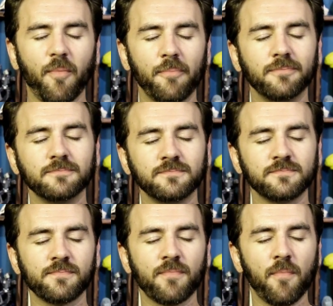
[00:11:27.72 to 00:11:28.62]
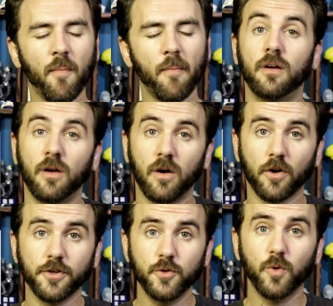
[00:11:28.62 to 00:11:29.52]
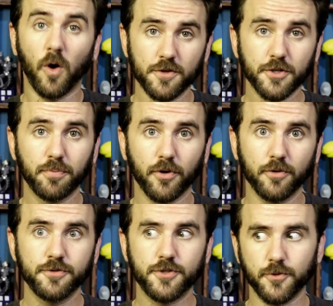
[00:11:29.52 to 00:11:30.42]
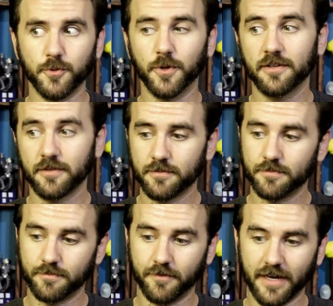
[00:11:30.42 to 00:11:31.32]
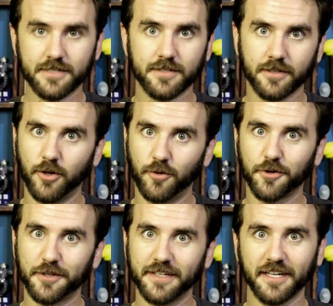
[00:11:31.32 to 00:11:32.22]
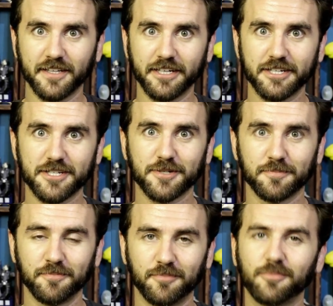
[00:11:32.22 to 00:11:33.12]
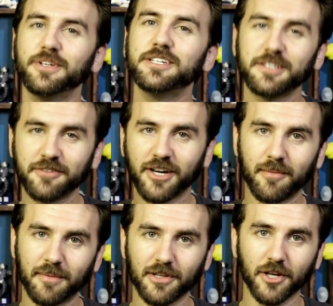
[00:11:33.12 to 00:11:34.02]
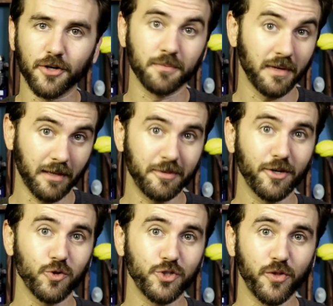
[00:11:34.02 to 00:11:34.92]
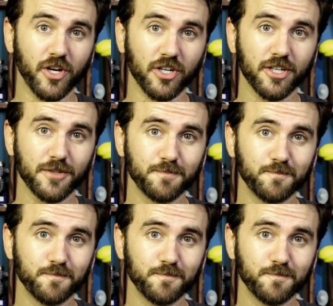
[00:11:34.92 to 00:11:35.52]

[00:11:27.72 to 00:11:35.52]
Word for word: Hmm. Are you also prone to vastly overthinking things? Please leave a comment below and let me know what you think.